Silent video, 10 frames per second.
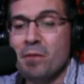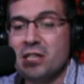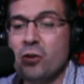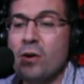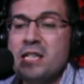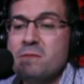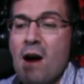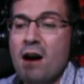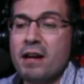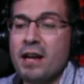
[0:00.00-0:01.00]
So his
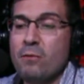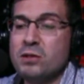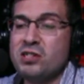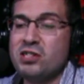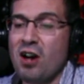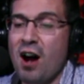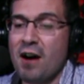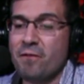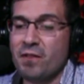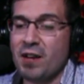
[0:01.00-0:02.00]
market was
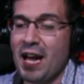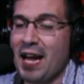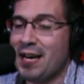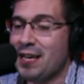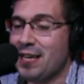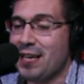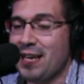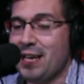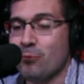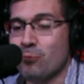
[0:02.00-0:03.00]
soft, and
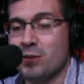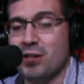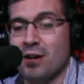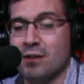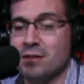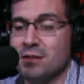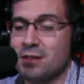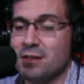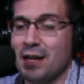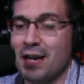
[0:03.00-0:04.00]
he
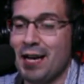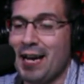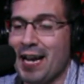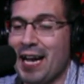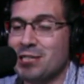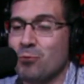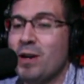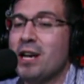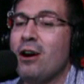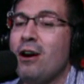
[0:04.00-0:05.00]
returns, and I guess
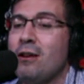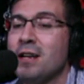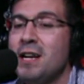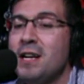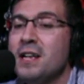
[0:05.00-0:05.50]
we can all